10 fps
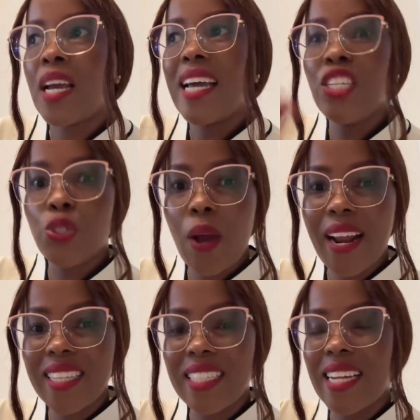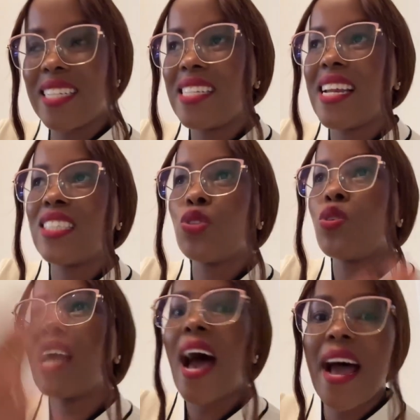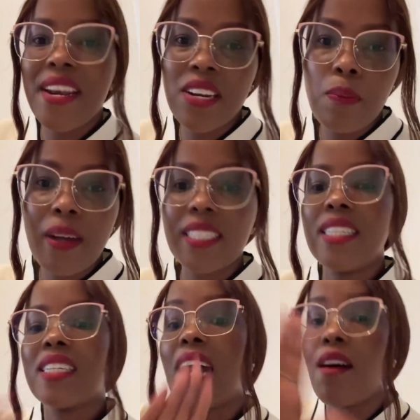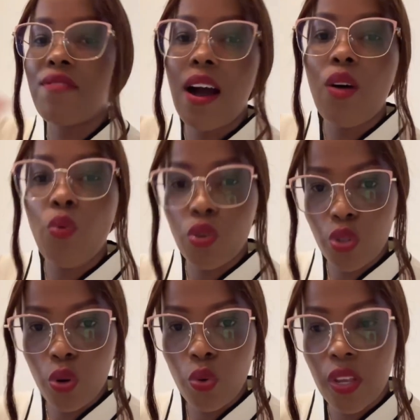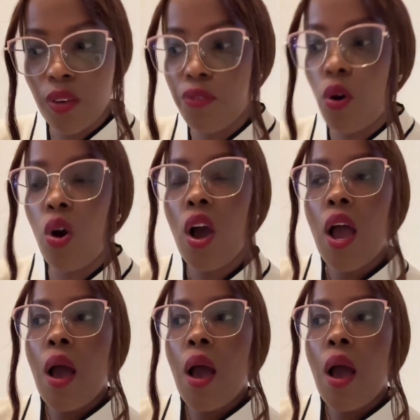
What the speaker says: insurance that does not 100% cover what you're looking for,